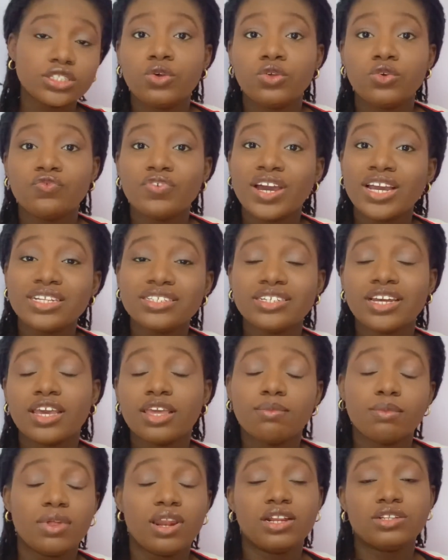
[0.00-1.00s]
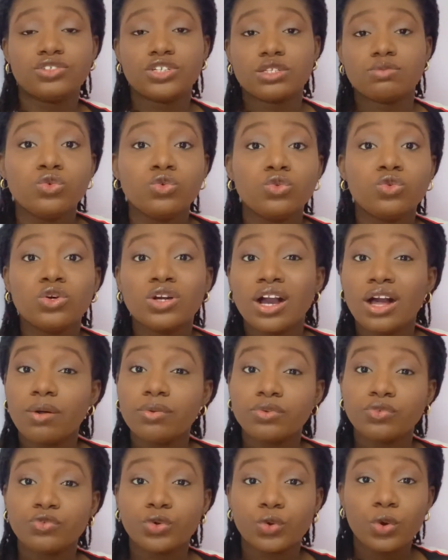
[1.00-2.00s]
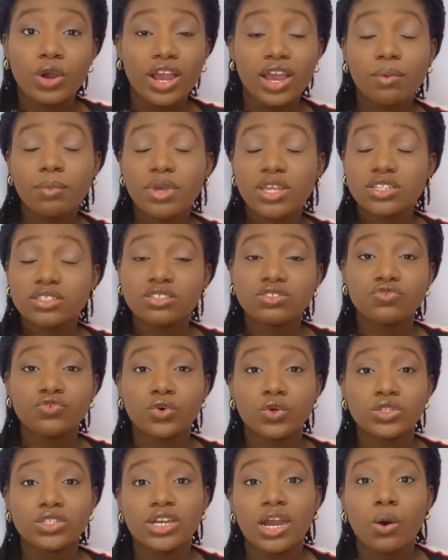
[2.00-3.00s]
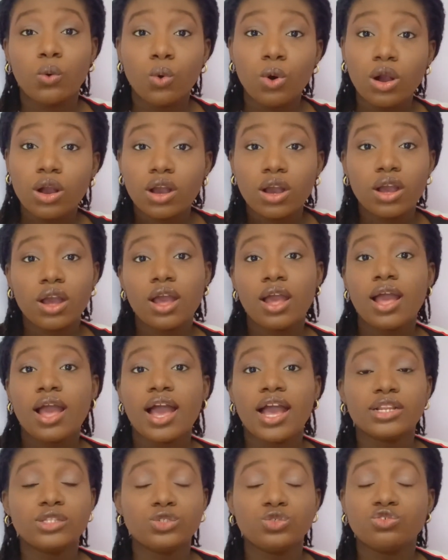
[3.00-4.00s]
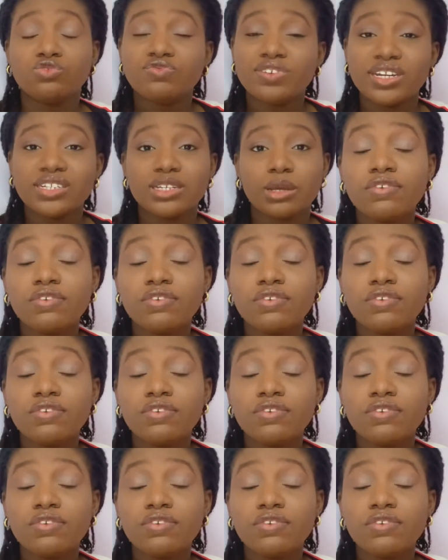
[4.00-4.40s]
You find their email address, you look at requirements for their work, and you'll find them.